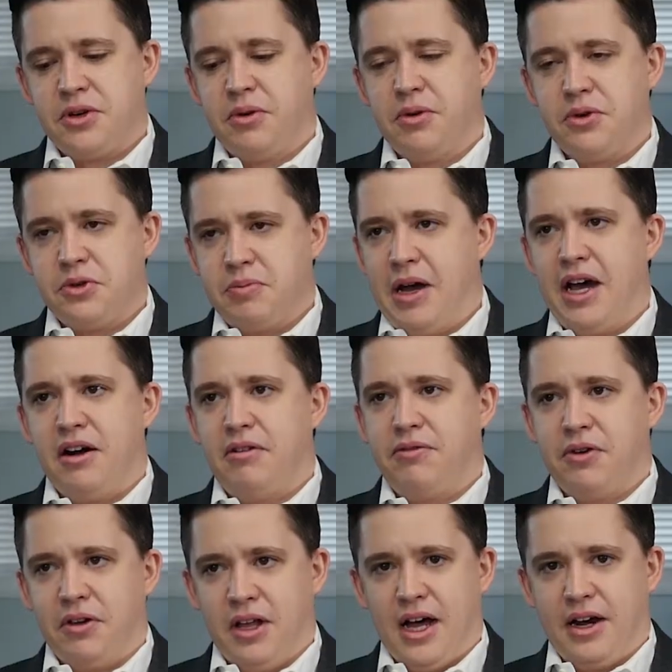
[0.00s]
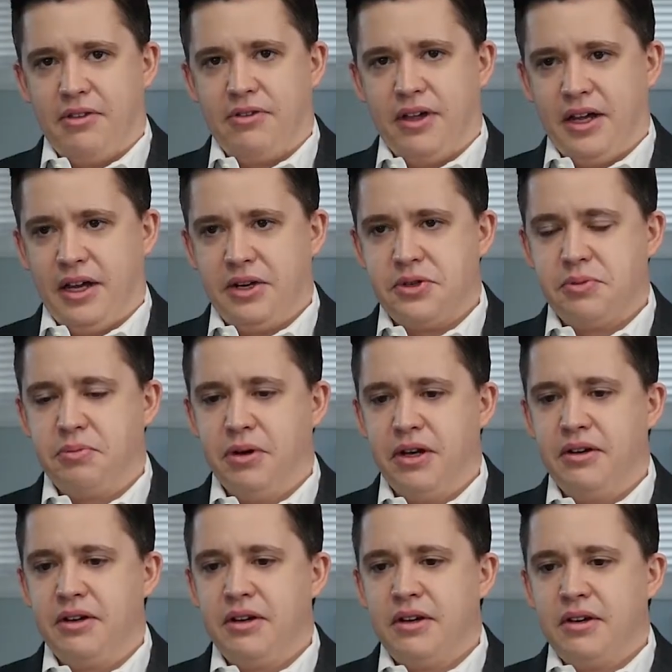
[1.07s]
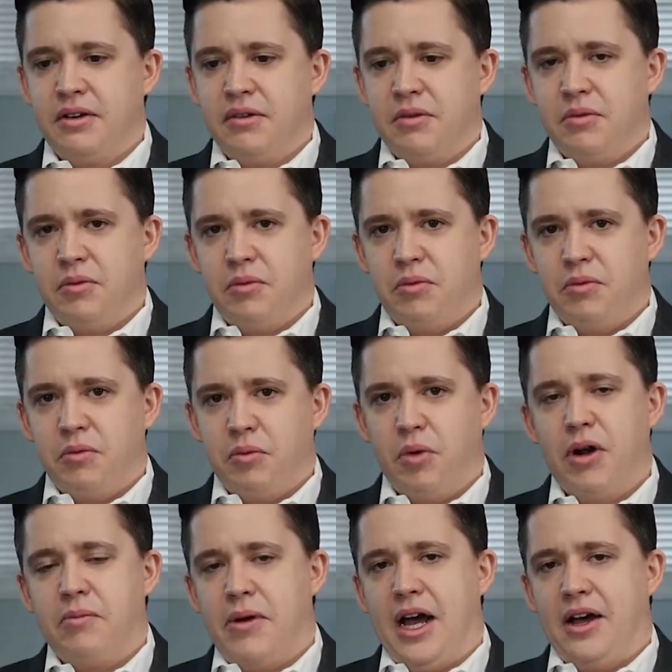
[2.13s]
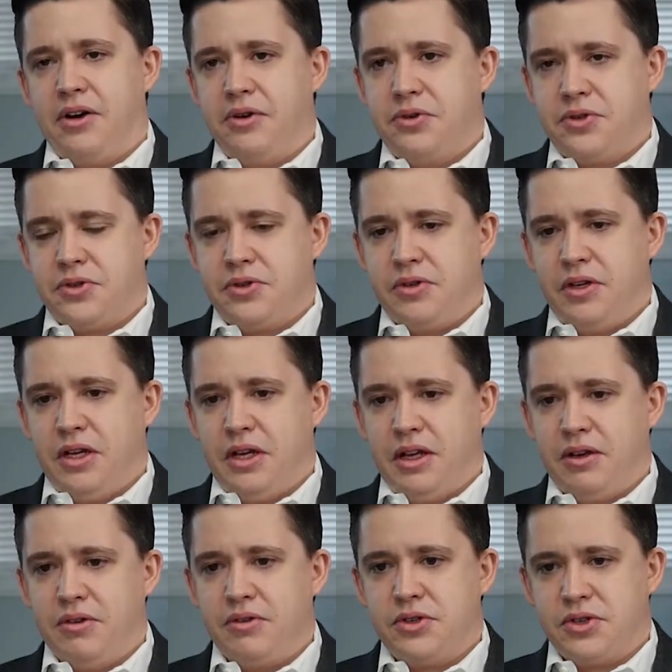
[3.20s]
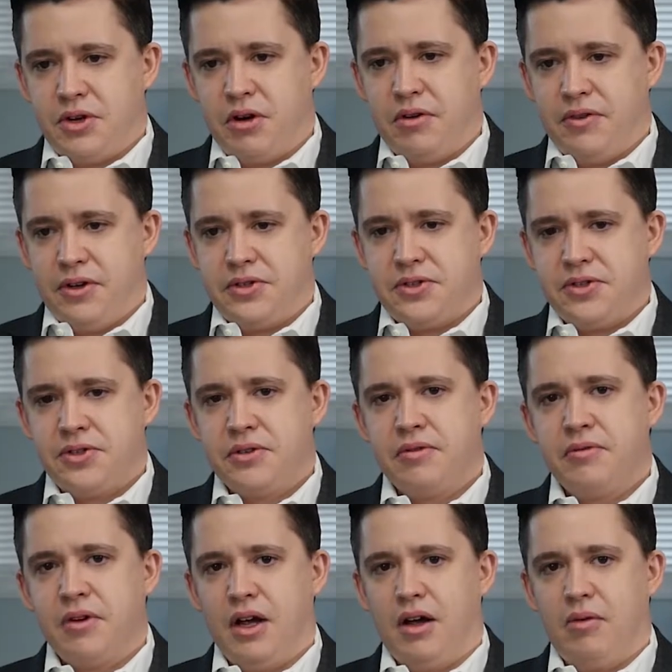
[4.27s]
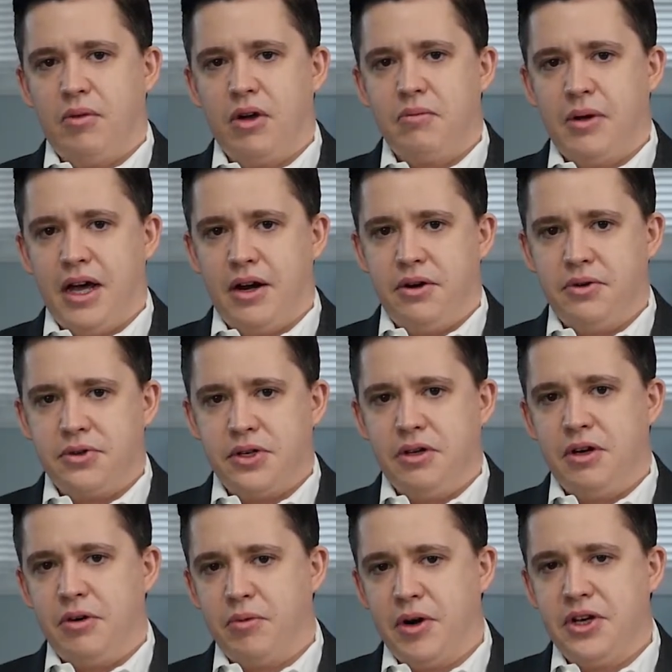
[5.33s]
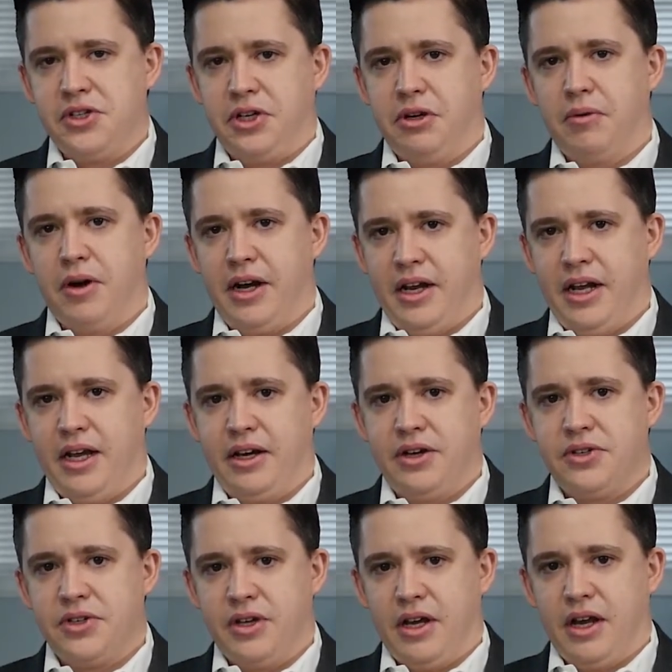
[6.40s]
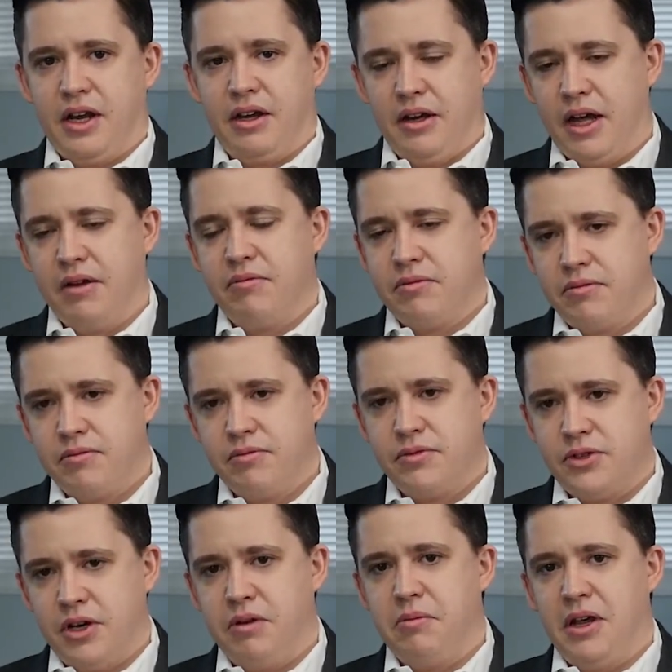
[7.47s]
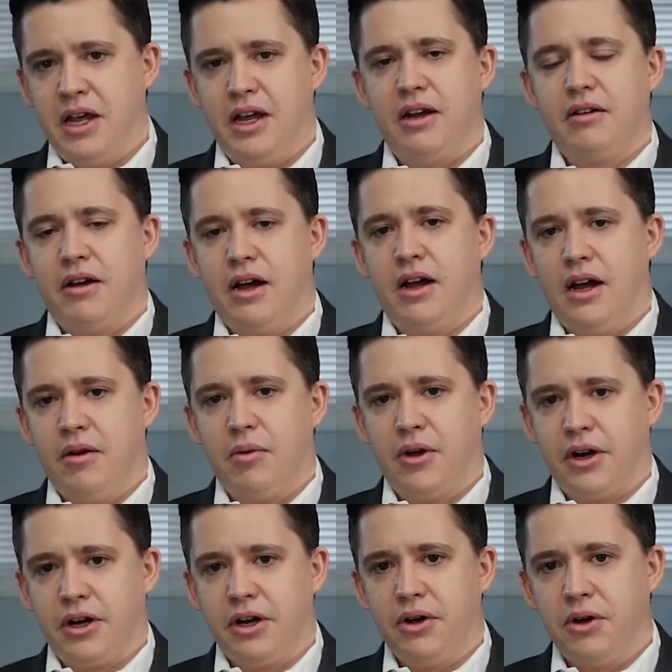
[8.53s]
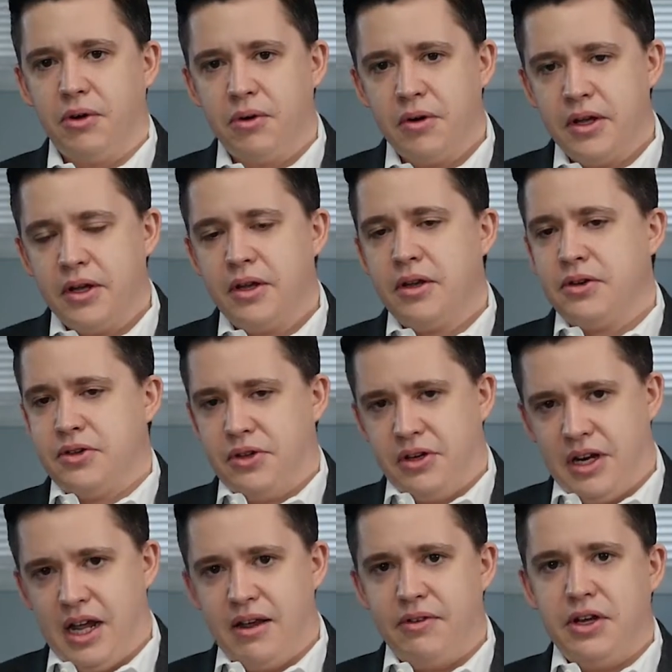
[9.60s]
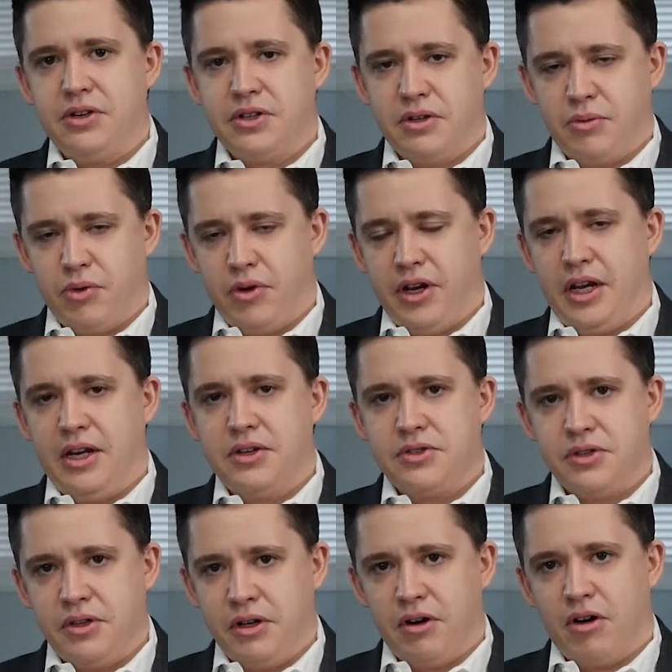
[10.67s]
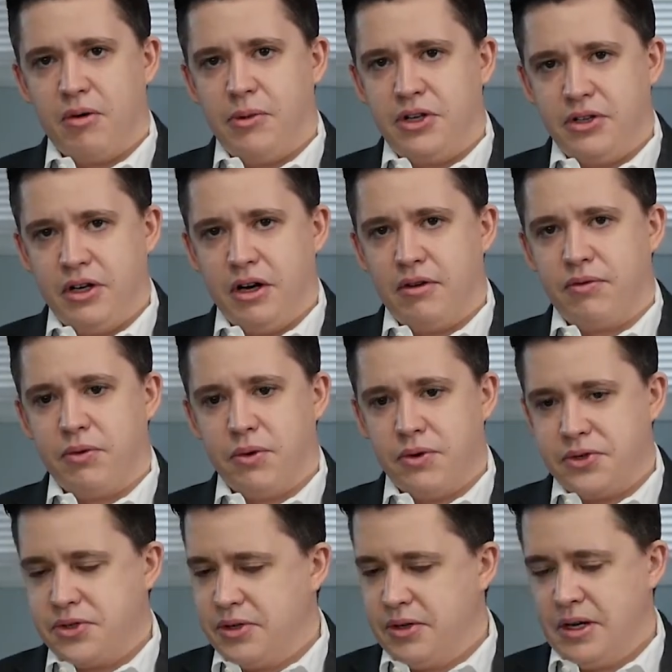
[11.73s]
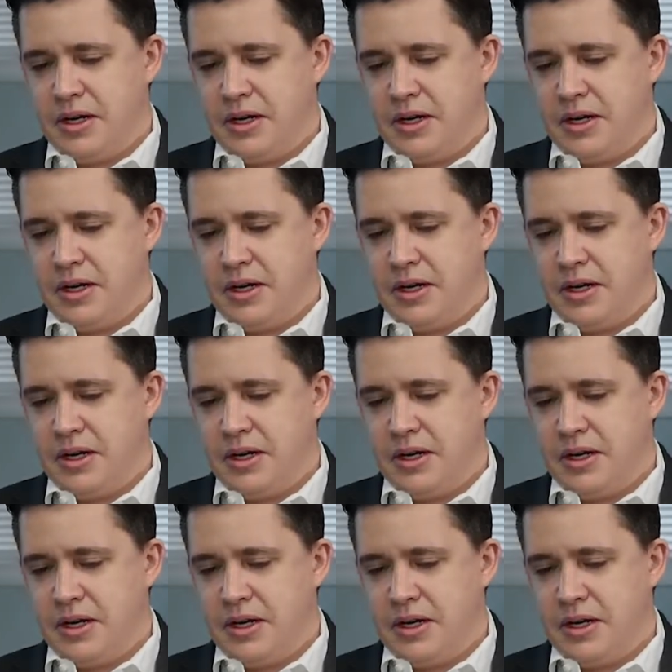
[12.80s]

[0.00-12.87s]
scores matter for a lot of things, but what matters in service, what matters in raising your right hand and saying, yeah, send me, I want to go to the Navy, to the Marines, to the Army, to the Air Force,